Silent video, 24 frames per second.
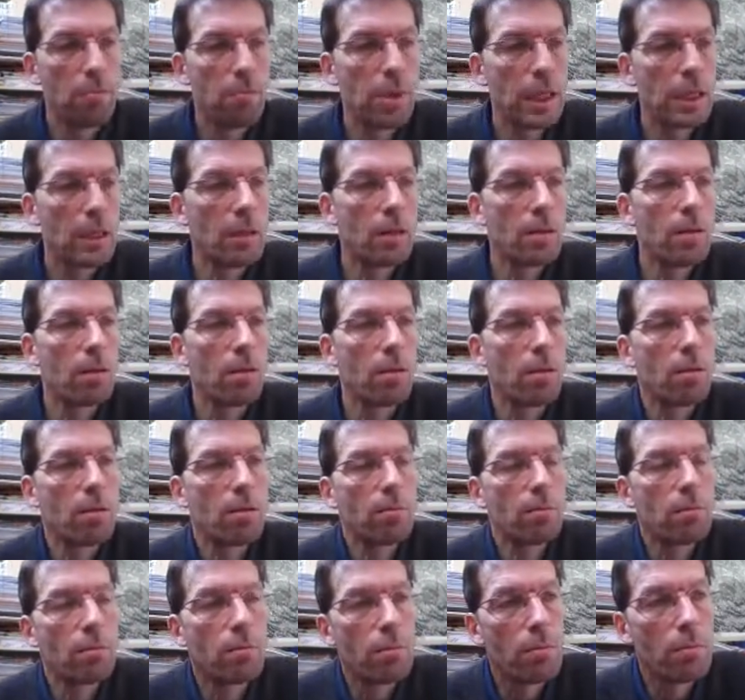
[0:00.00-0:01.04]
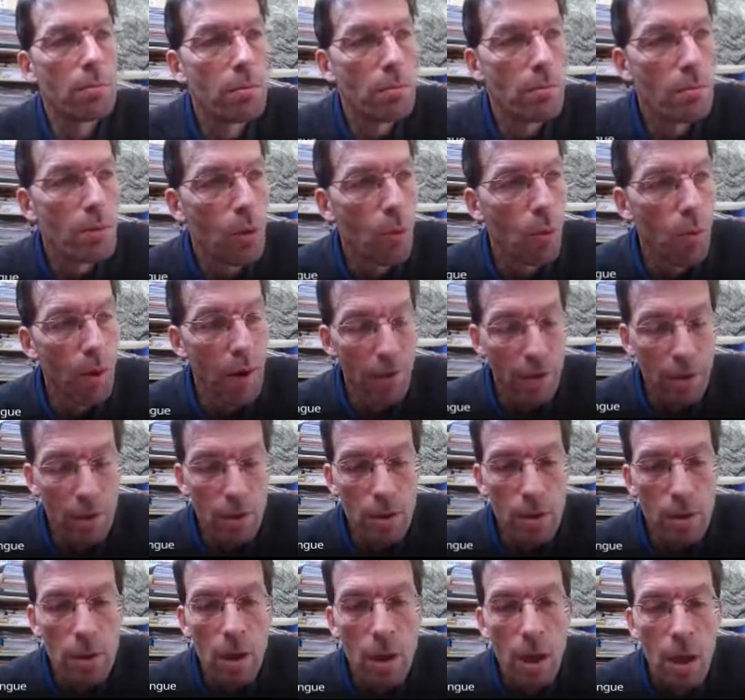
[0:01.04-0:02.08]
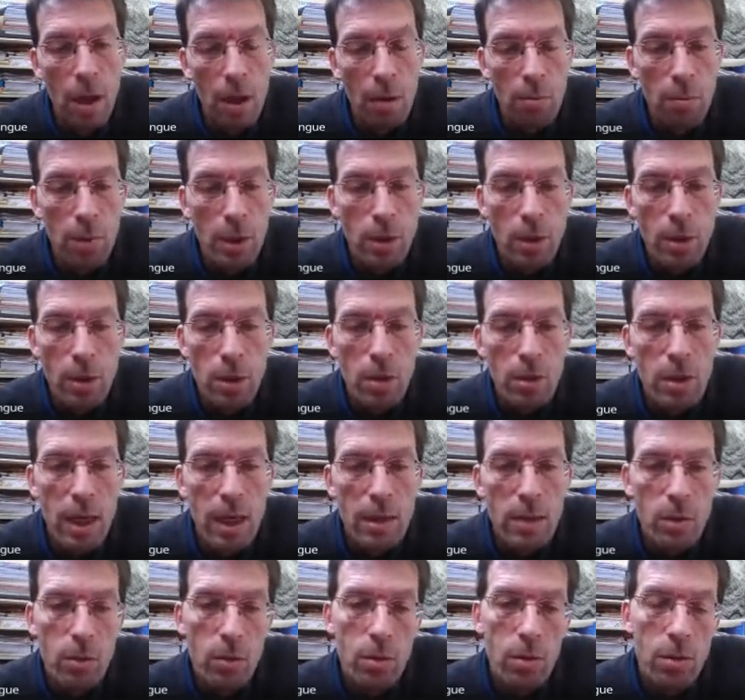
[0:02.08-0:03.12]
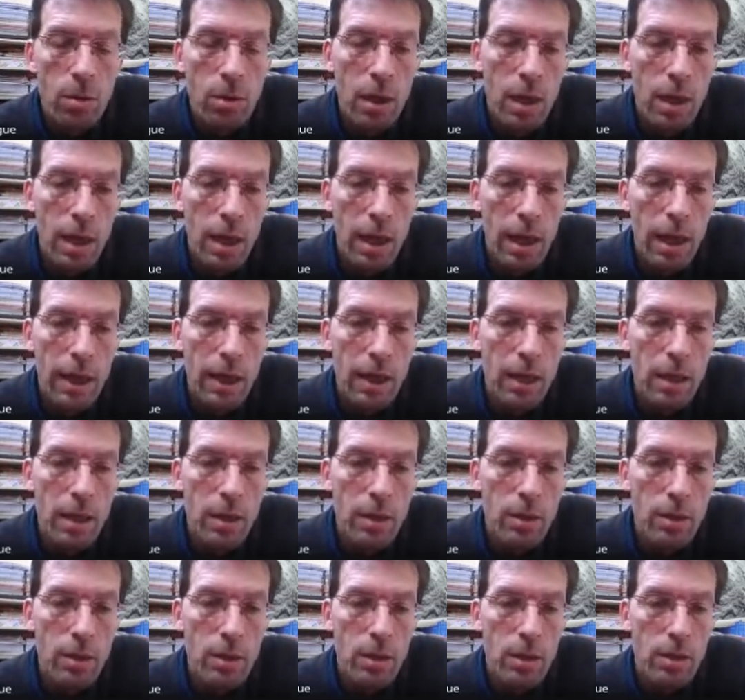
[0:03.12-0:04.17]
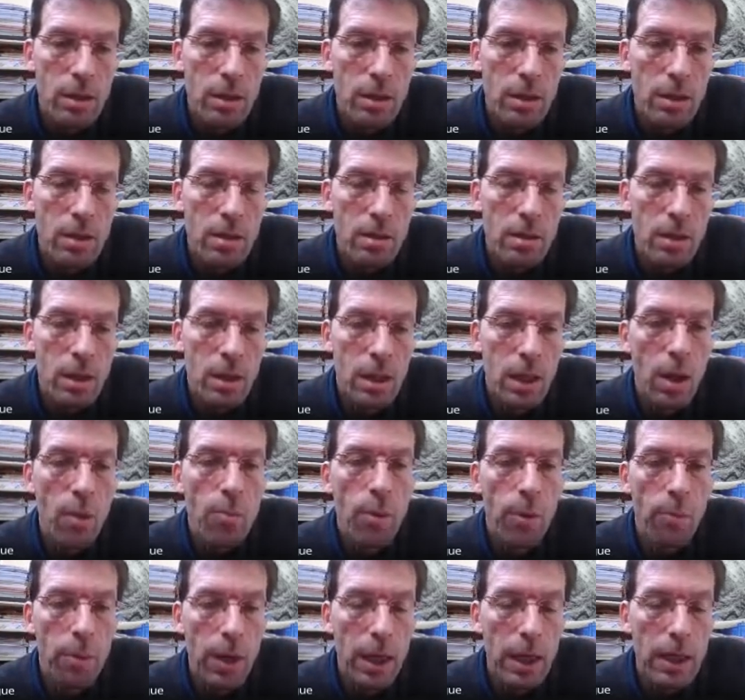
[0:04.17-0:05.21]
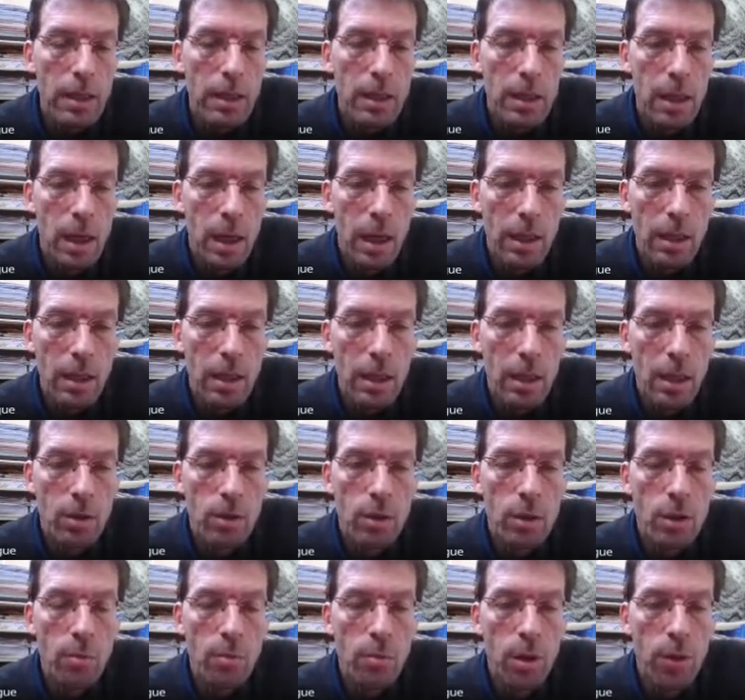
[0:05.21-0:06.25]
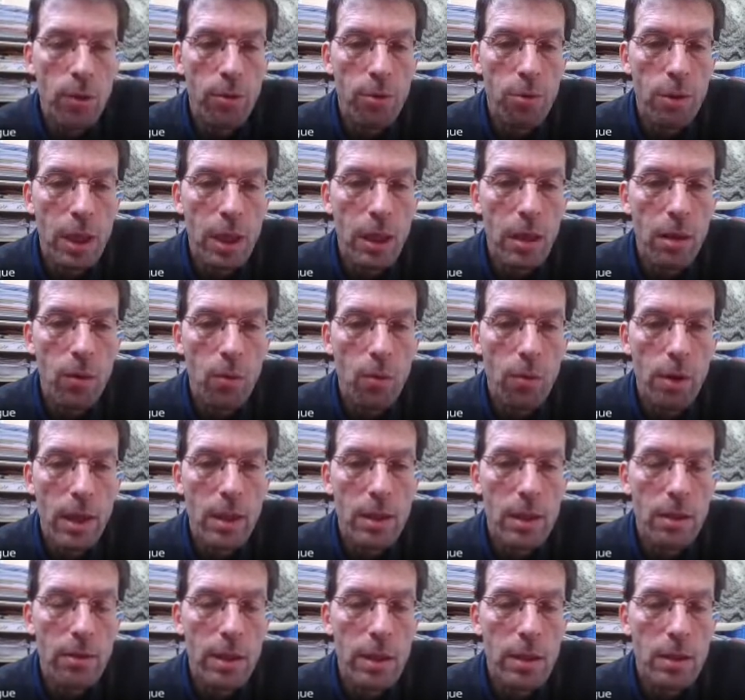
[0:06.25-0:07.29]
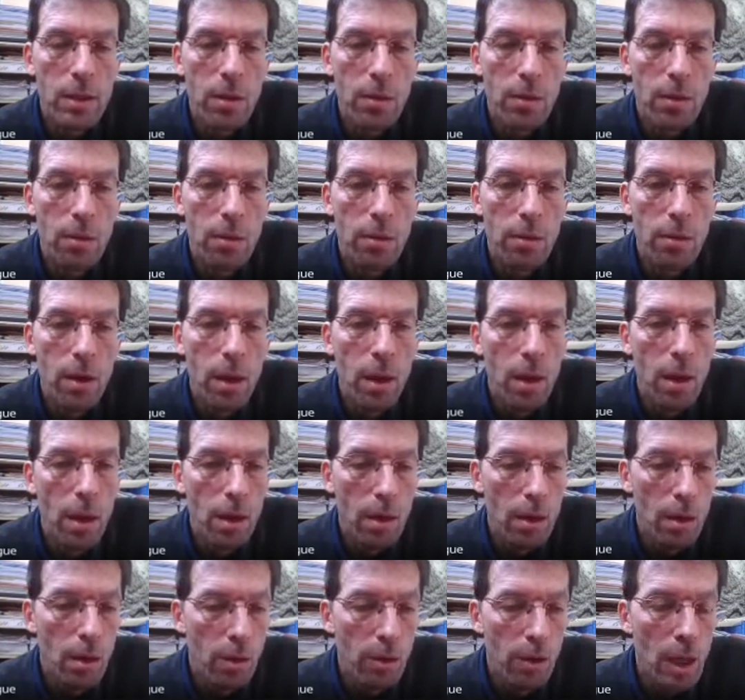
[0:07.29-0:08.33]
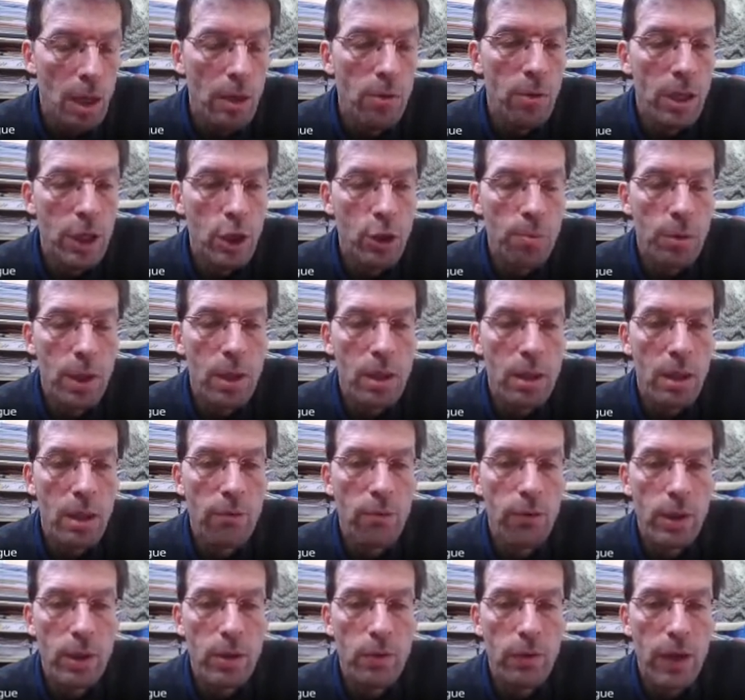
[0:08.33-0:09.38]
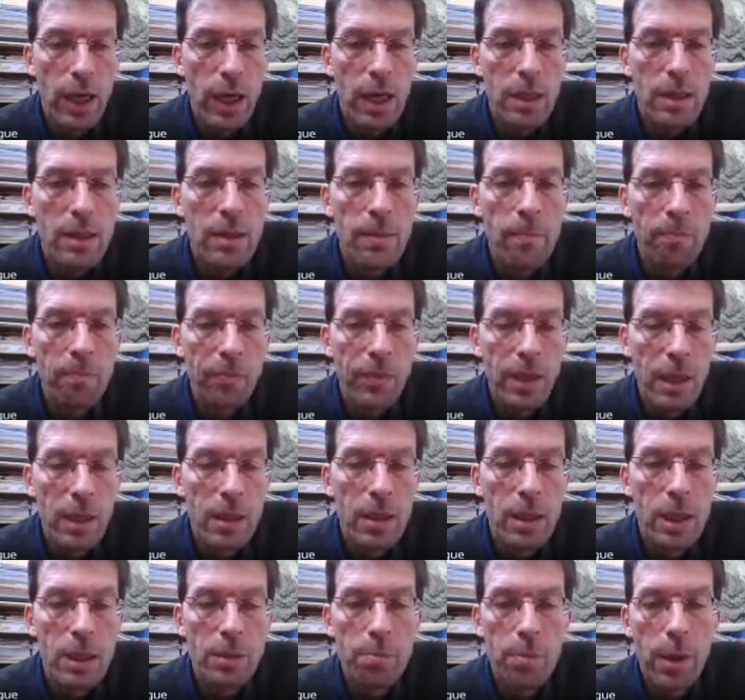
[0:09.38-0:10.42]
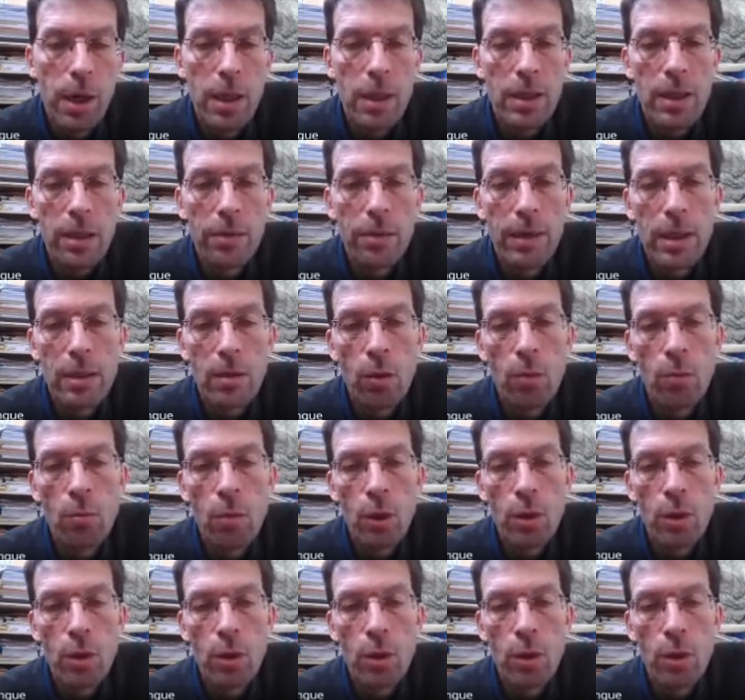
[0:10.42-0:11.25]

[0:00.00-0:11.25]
been weathered, but not at all like the upper part, like the ensemble 3, where there is an enrichment in phosphates. In this part, there is